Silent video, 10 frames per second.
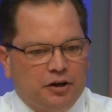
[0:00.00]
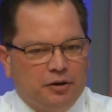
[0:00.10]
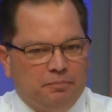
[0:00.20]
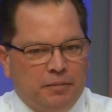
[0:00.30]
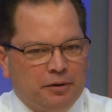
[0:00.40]

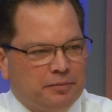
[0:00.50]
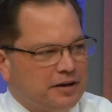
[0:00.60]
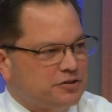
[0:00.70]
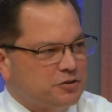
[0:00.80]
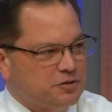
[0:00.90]
Minimum net
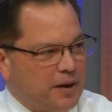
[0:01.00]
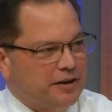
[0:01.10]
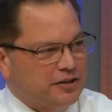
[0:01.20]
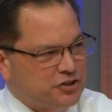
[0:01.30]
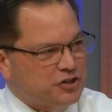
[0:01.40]
school
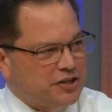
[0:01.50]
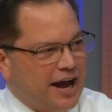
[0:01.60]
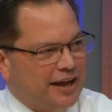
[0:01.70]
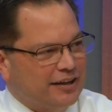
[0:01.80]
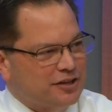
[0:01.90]
spending is just
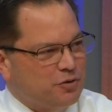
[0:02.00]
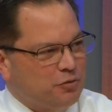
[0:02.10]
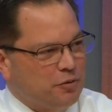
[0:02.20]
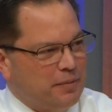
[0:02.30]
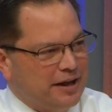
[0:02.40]
that. That's what
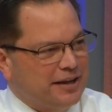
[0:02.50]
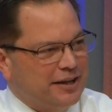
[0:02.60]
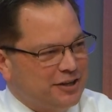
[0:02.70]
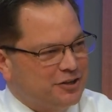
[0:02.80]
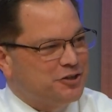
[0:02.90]
we're mandated
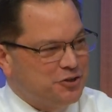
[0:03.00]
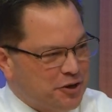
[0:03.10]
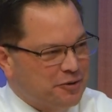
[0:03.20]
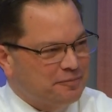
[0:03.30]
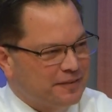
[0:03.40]
to do.
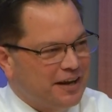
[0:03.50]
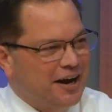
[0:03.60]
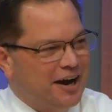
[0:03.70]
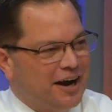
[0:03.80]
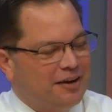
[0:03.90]

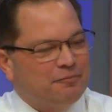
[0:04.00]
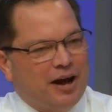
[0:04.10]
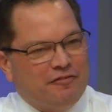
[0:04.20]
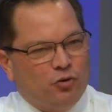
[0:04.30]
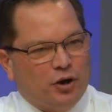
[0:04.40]
Mm-hmm.
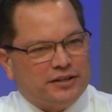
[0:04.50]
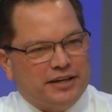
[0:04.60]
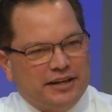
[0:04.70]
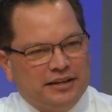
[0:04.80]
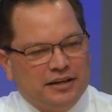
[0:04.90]
I've worked
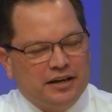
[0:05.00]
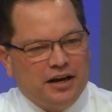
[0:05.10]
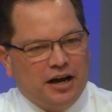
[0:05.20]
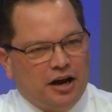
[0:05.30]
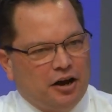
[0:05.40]
in
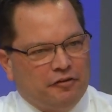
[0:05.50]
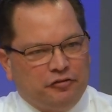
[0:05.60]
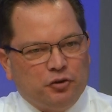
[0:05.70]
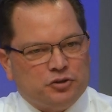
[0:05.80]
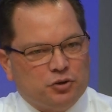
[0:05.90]
a
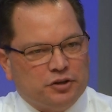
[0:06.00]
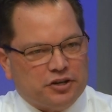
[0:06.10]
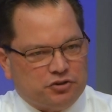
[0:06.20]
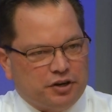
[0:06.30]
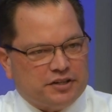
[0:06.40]
few school
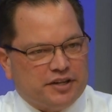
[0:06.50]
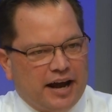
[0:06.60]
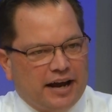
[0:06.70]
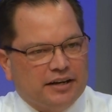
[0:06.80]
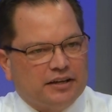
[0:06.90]
districts
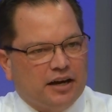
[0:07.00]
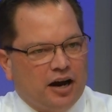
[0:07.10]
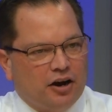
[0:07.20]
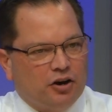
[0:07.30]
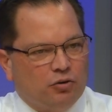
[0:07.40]
that
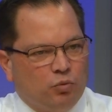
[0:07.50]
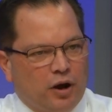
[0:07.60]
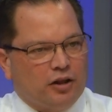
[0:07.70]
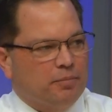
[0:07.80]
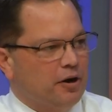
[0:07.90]
are
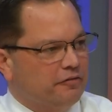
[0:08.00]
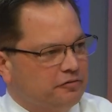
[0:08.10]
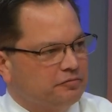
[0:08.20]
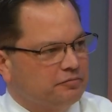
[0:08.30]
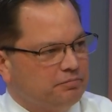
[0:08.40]
well above
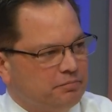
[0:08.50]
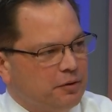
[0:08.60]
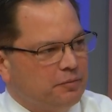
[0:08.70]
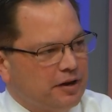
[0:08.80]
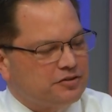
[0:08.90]

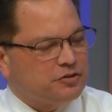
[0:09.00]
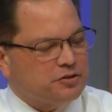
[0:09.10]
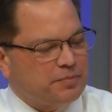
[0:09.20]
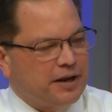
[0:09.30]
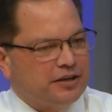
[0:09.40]
minimum net school
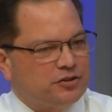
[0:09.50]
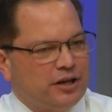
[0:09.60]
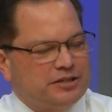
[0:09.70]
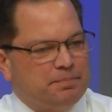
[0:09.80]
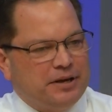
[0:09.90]
spending. So
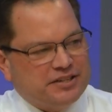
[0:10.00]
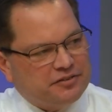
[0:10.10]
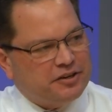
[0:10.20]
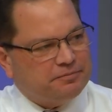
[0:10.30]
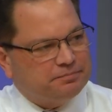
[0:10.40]
that's a piece of it.